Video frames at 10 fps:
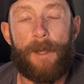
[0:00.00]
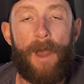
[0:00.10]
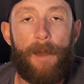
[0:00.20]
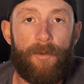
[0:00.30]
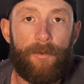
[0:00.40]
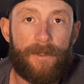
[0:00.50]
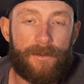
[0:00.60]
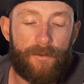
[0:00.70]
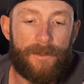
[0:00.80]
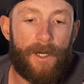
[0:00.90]
I'm happy with the
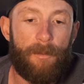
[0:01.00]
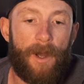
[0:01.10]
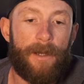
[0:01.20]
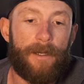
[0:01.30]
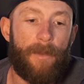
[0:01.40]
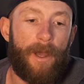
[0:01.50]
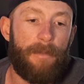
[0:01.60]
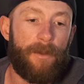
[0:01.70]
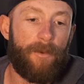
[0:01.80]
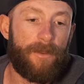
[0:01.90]
2 TB. I'm
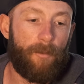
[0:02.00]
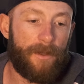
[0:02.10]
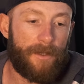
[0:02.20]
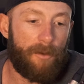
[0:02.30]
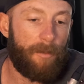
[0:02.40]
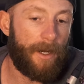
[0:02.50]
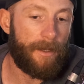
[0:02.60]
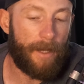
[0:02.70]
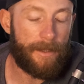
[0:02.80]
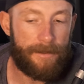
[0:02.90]
happy with the 1 TB
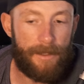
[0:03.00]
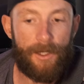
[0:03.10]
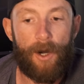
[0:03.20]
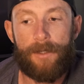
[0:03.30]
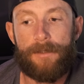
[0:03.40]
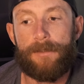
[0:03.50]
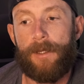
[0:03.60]
SD card,